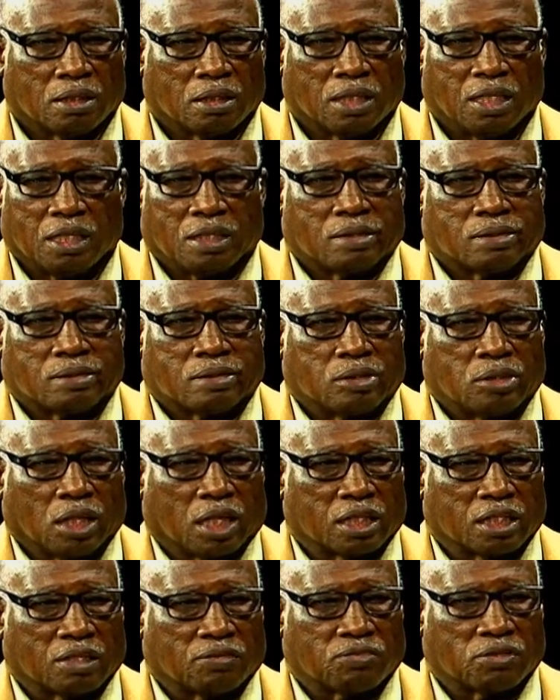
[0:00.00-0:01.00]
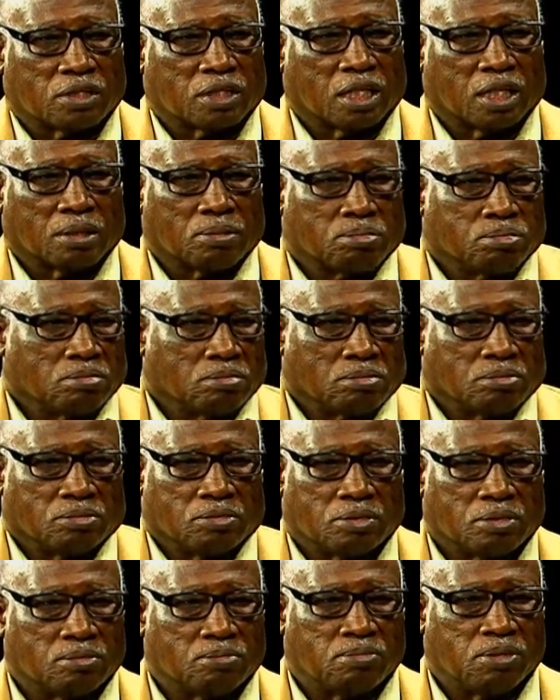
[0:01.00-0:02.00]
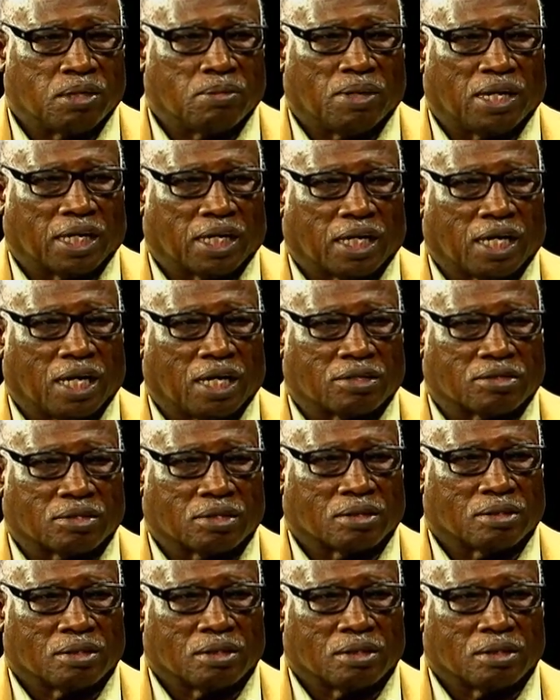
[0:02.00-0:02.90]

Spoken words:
He took it as to say, be my guest.